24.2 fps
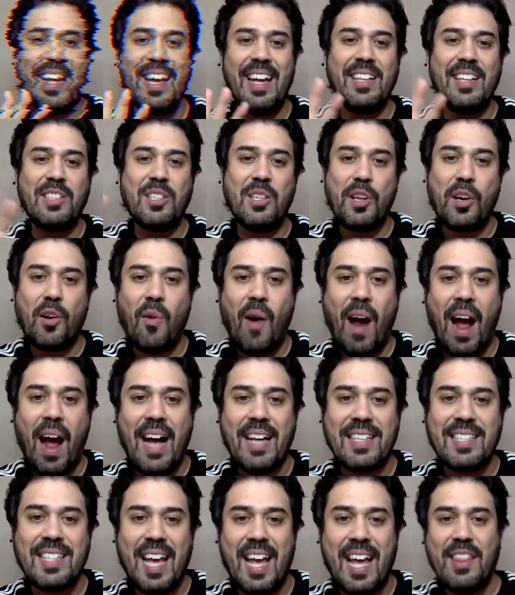into the
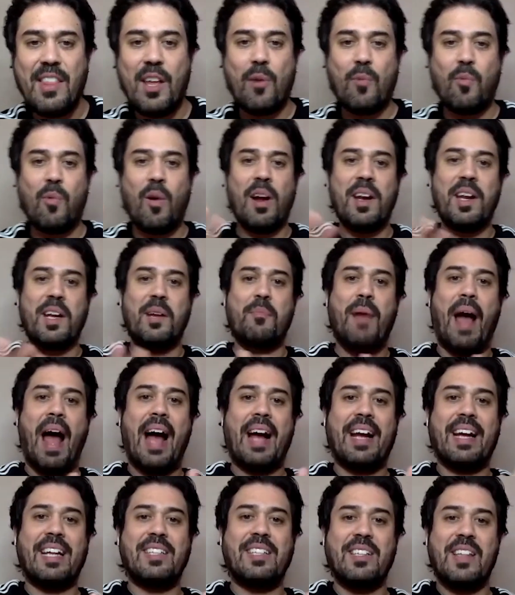grass and then running
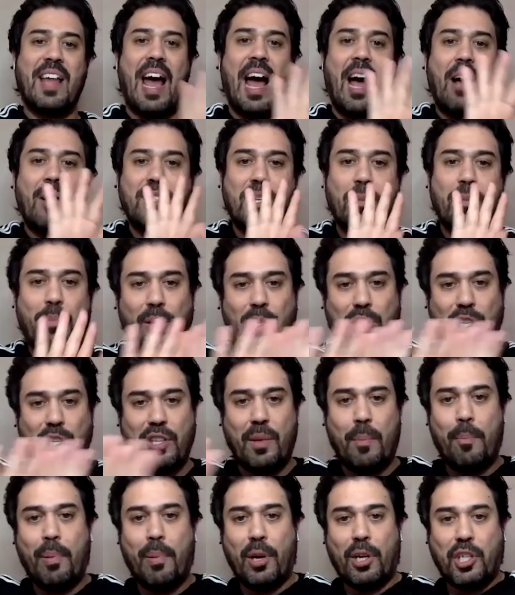back into the house and
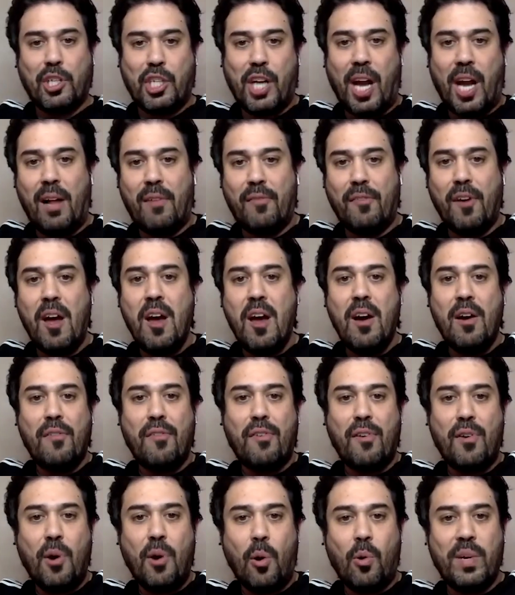pushing the bookshelf
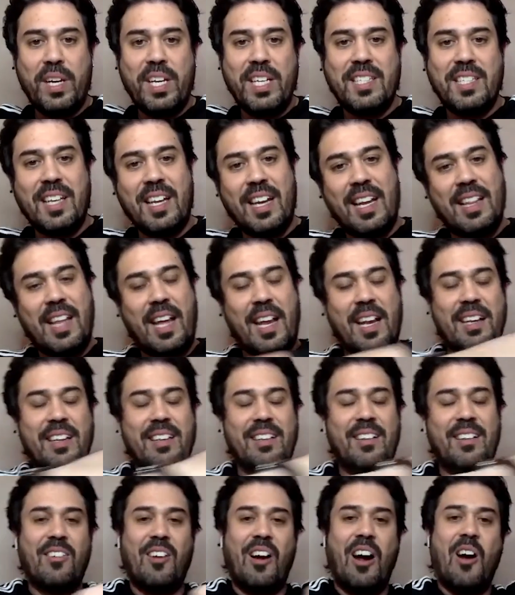for no reason, and
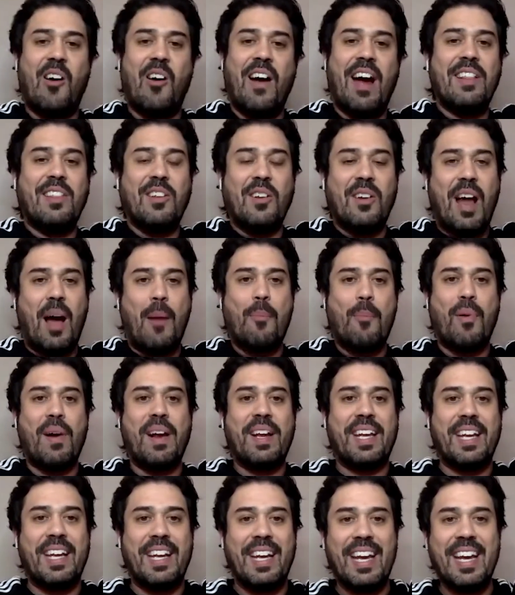then all right, they're not
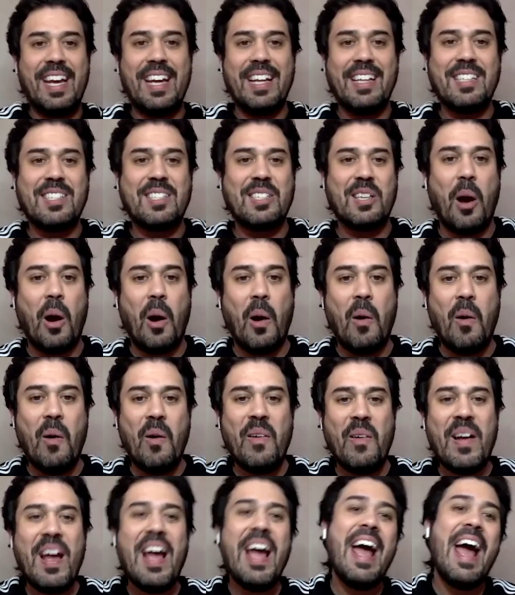breaking in, so
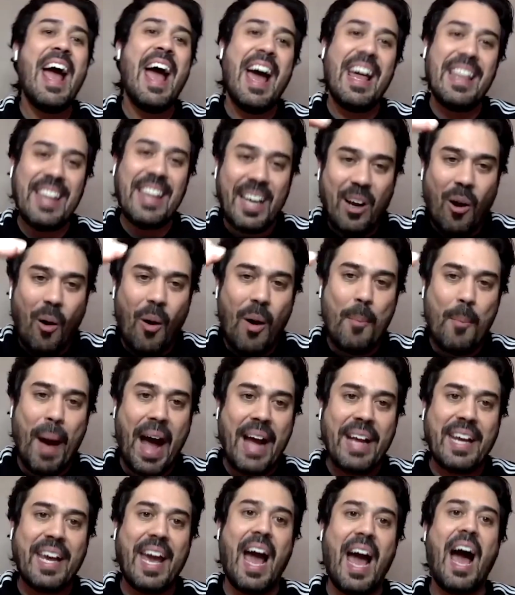and then going
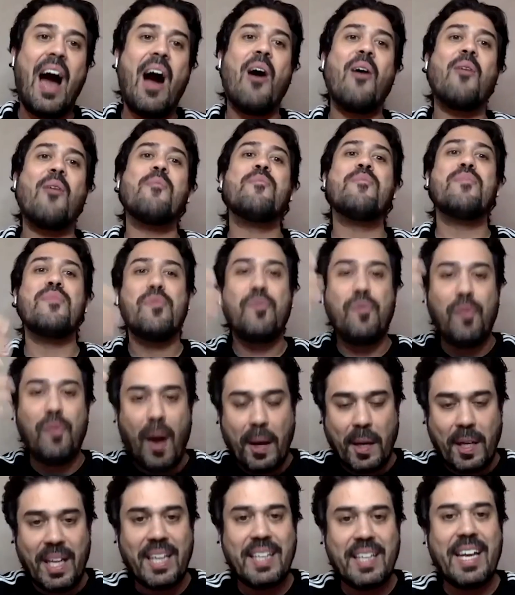back out,
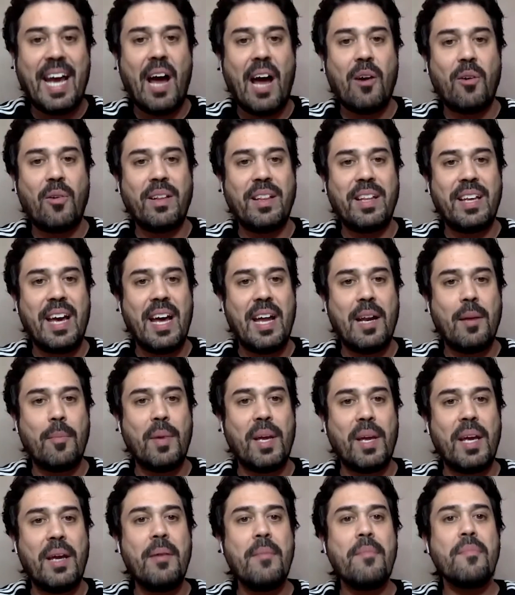finally encountering the
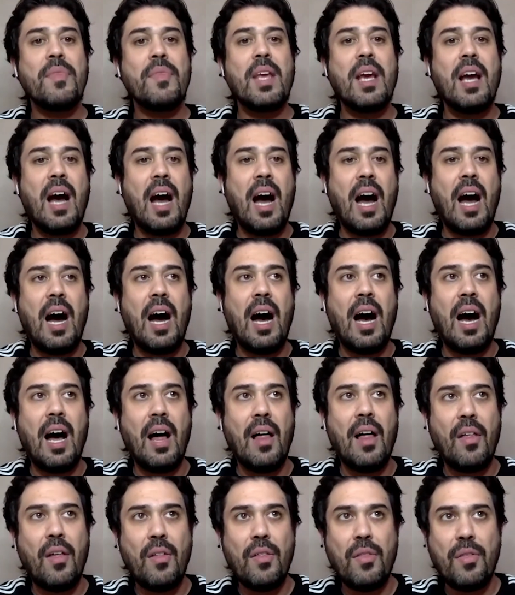enemy.
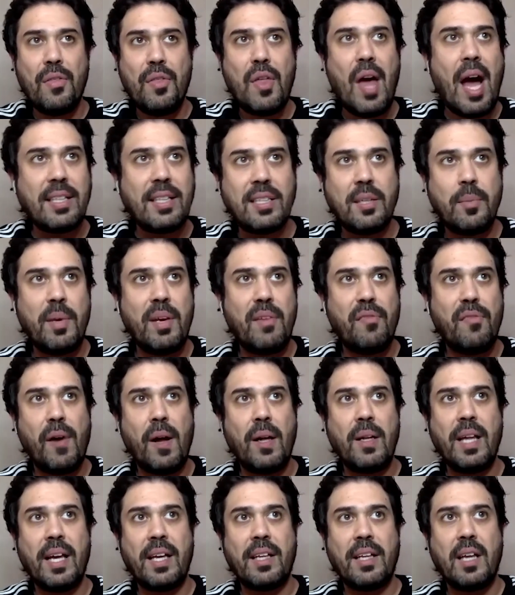That to me
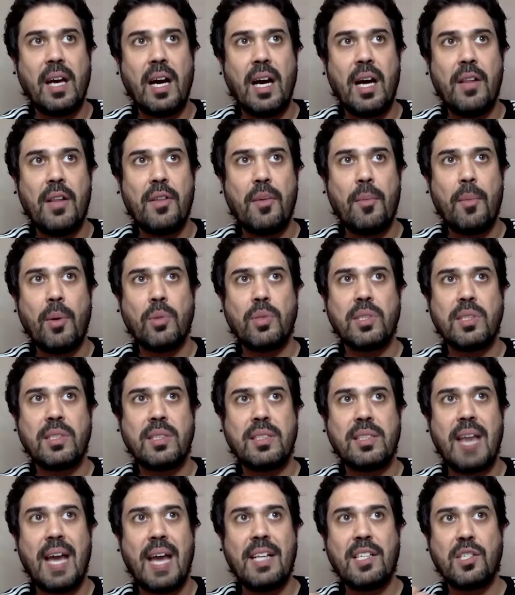felt like the most
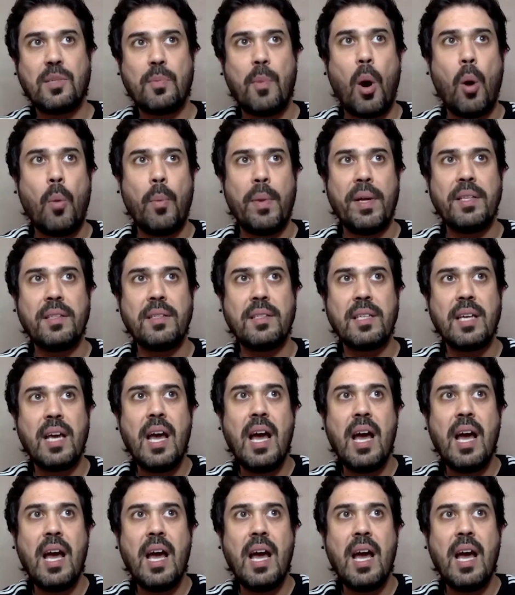tense moment.